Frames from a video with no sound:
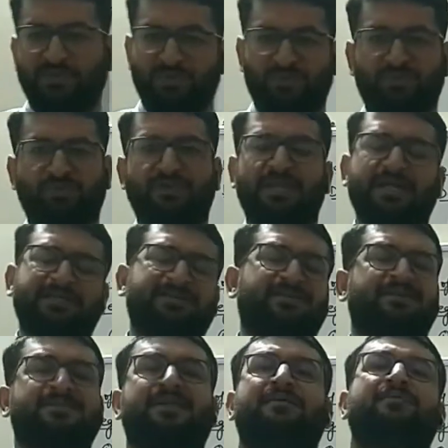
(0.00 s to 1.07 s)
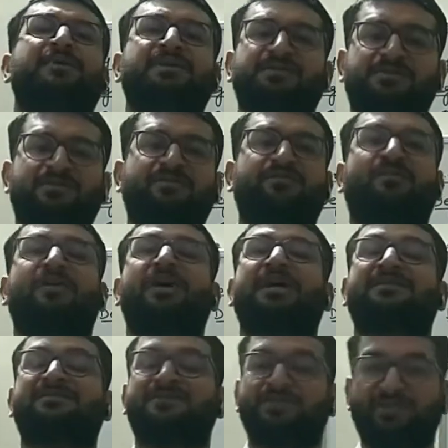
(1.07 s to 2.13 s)
So that's the basis of
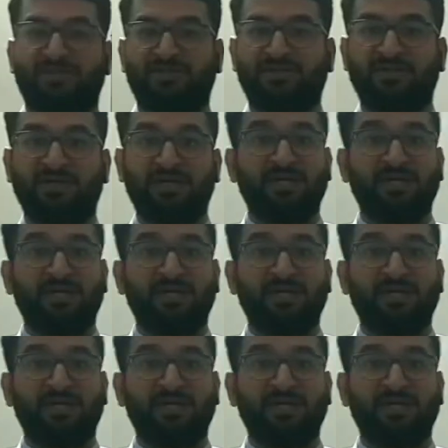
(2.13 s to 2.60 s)
excretion.